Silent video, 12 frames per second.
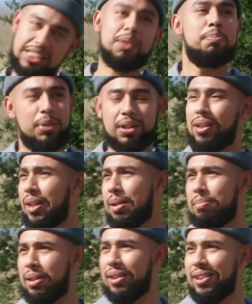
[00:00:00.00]
it's a book
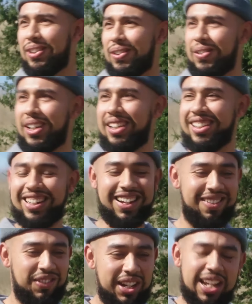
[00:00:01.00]
club, but you it's know what? Club.
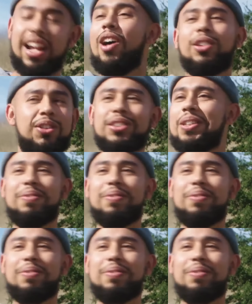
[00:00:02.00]
Yeah, we I get out it, there dude.